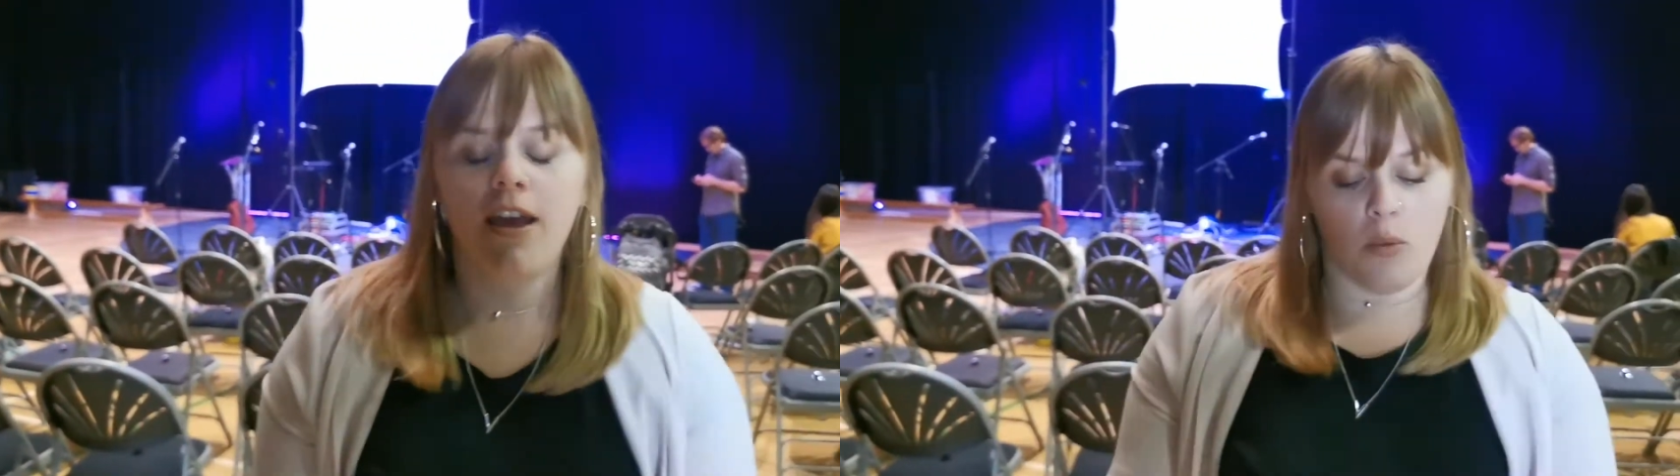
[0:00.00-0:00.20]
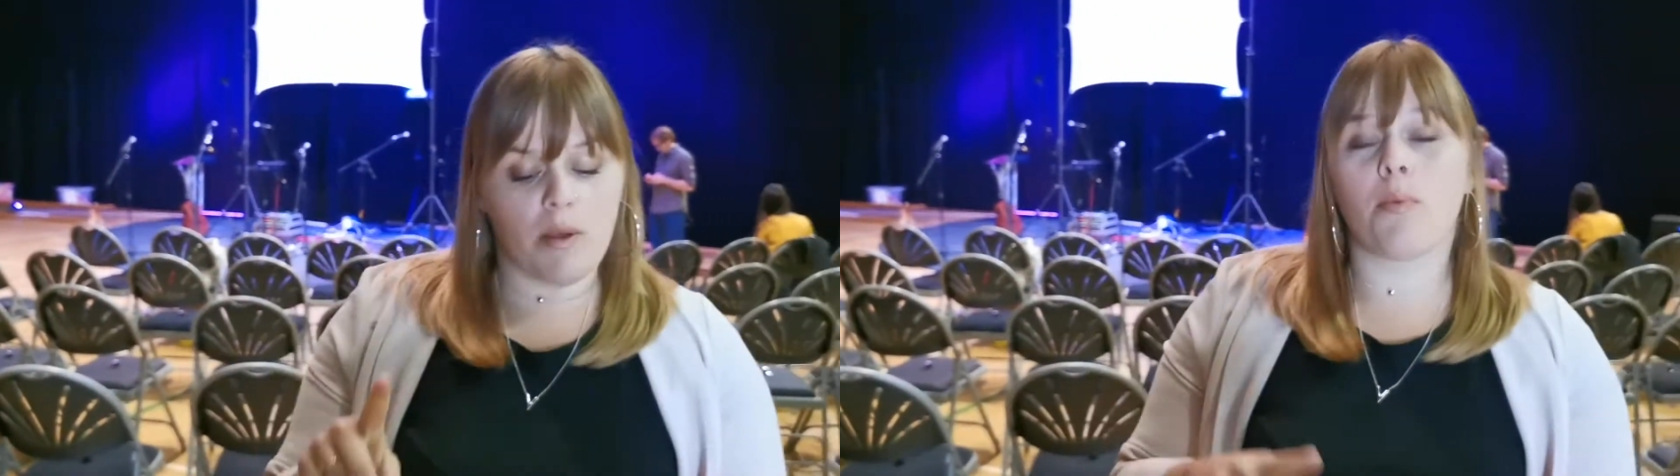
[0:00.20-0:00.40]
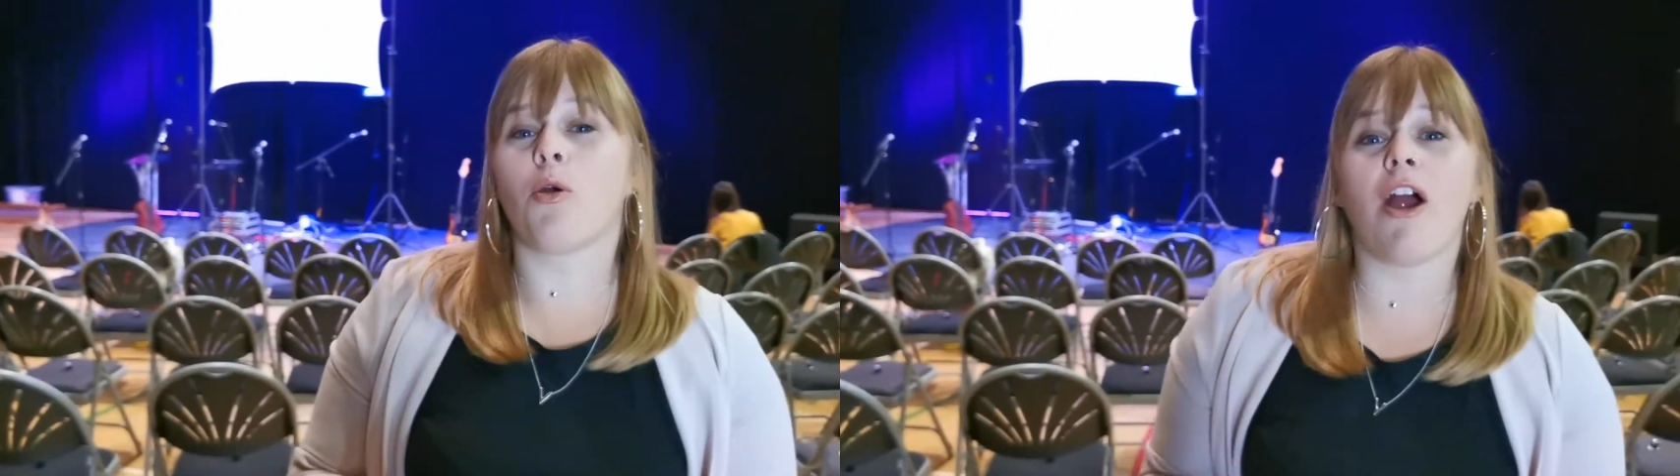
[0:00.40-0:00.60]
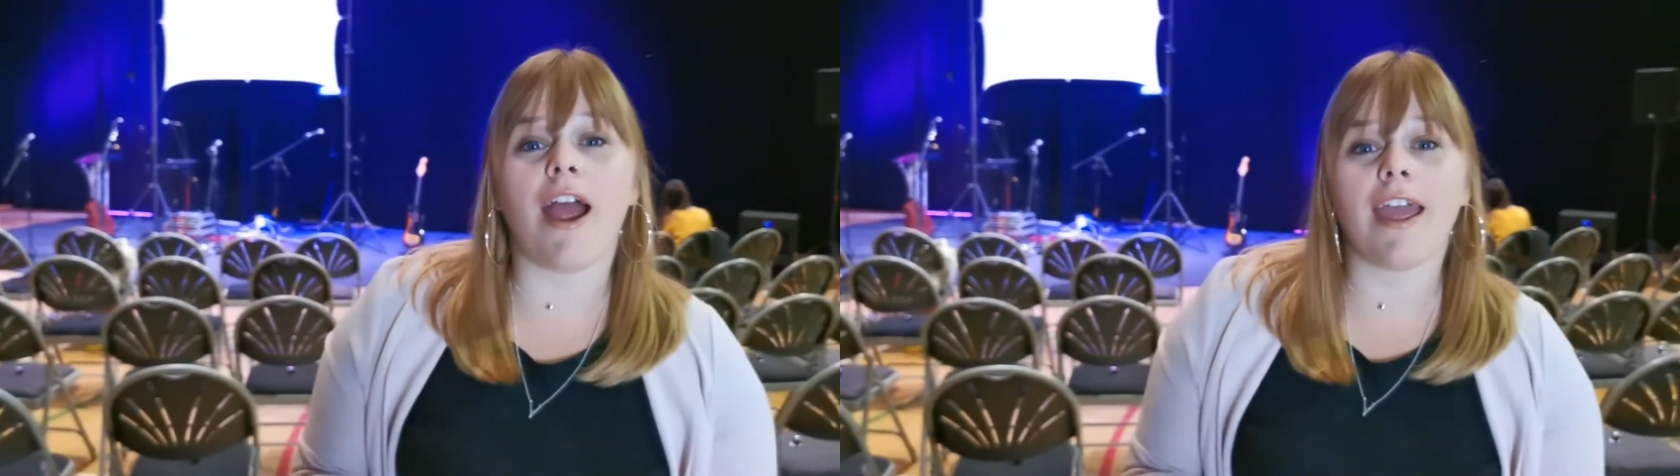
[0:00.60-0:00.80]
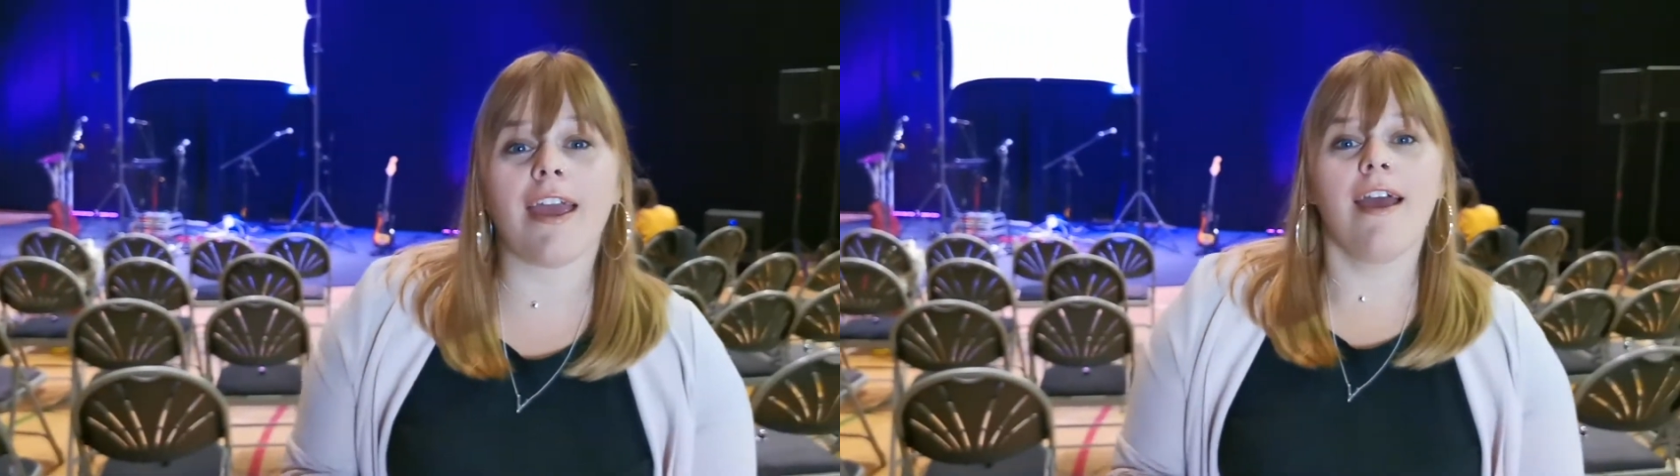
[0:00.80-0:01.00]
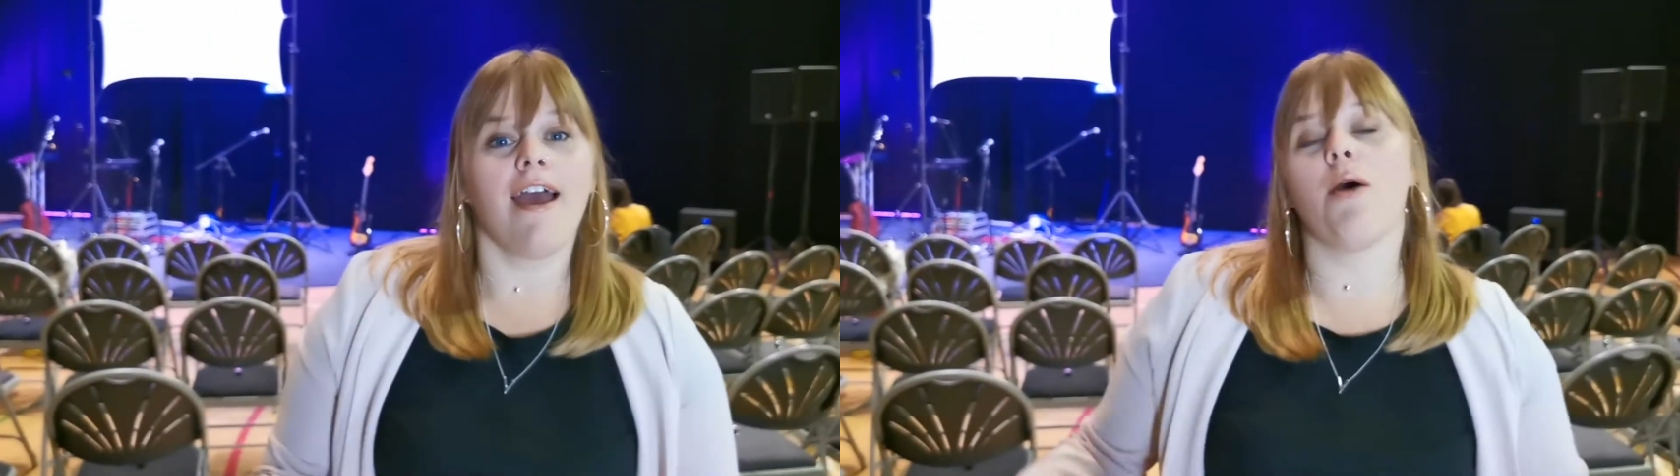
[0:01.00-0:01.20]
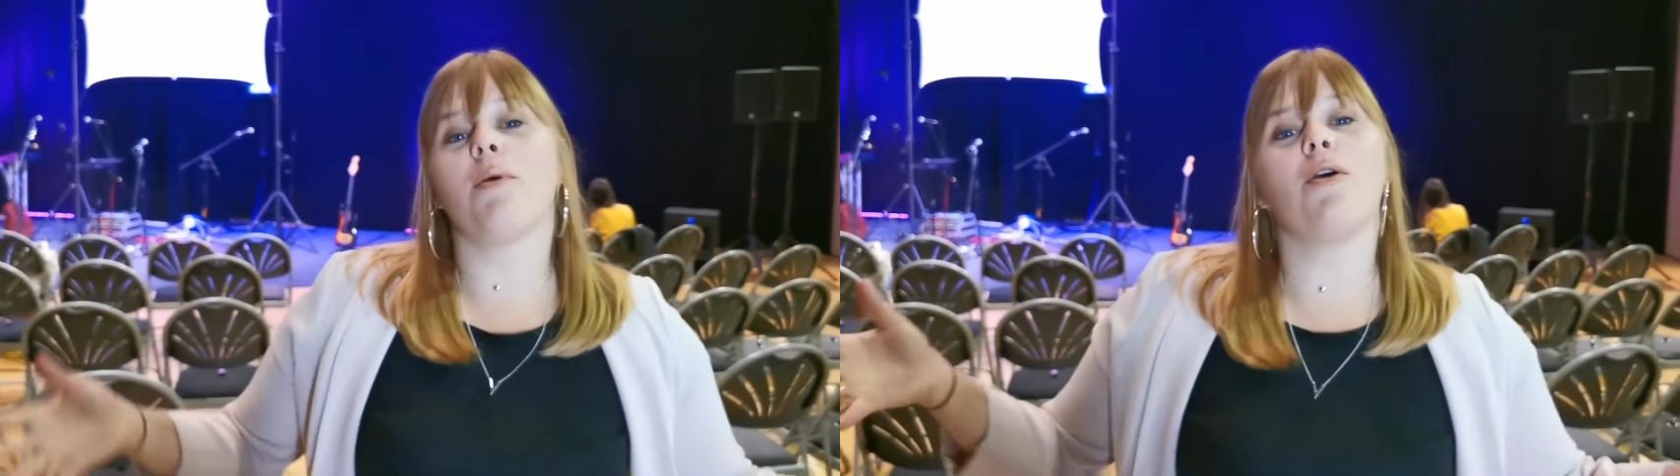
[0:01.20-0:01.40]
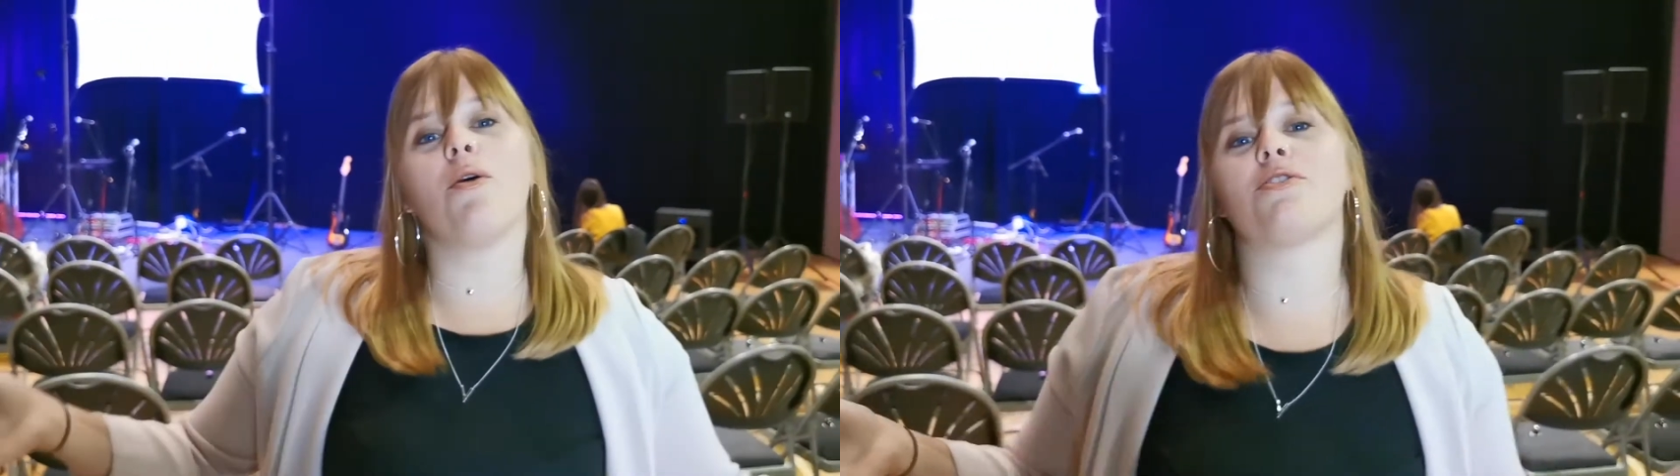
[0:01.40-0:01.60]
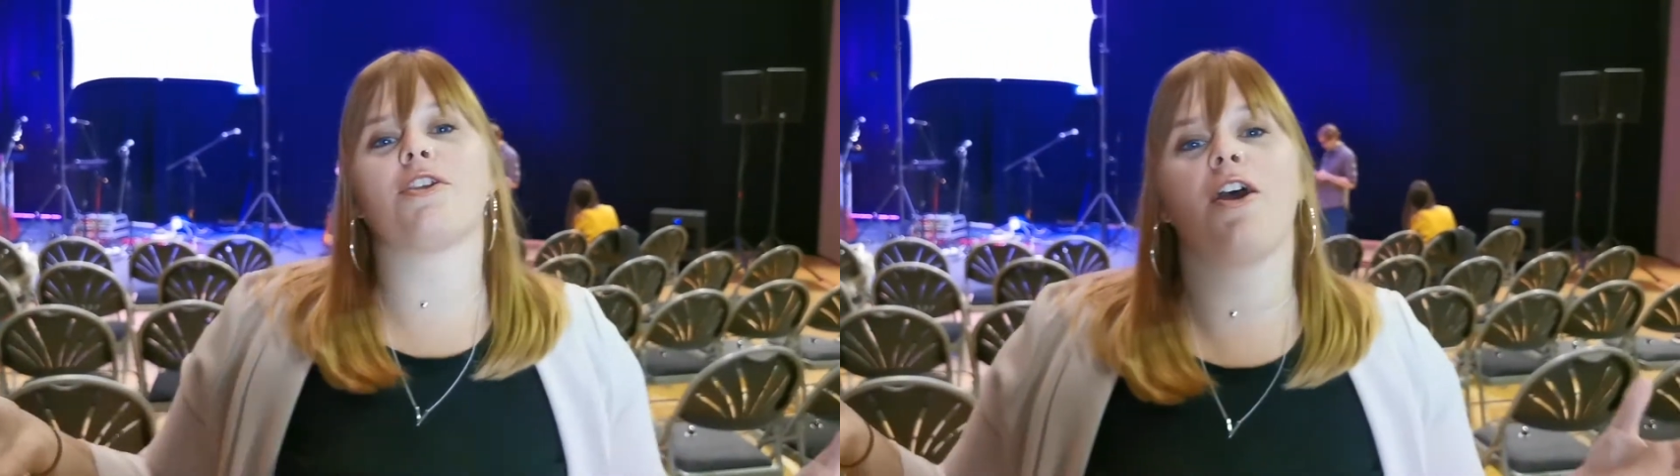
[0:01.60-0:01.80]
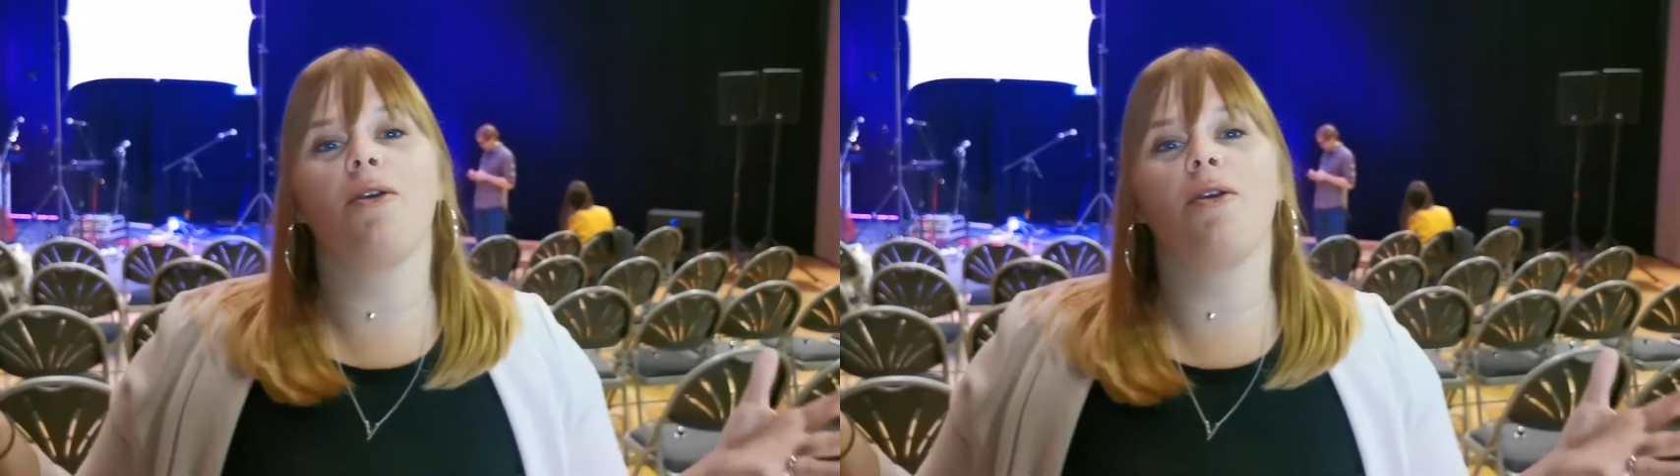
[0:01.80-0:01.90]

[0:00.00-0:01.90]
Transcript: we pray, and we also